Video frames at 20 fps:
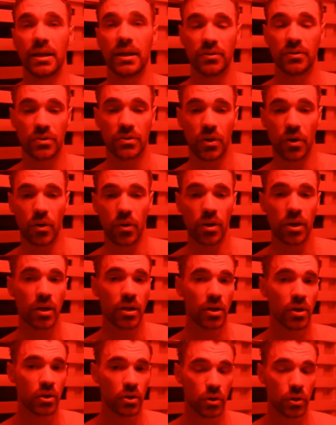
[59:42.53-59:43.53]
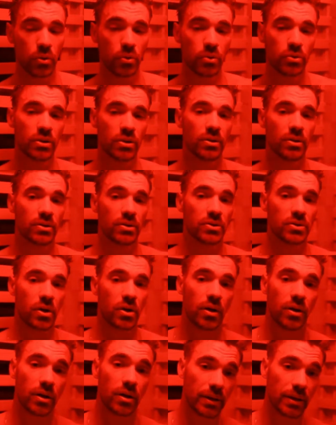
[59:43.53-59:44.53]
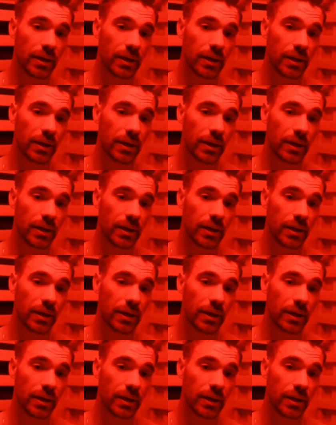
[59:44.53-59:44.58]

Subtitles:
And so using the sauna